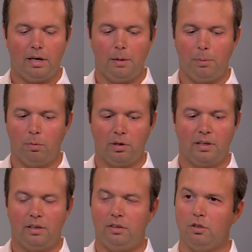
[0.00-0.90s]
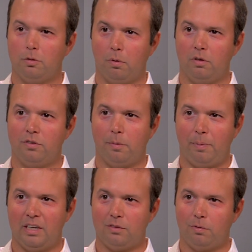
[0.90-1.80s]
I've been working in youth sports for the
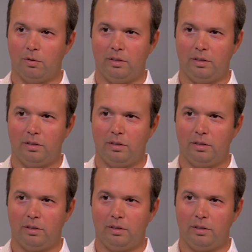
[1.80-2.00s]
past 4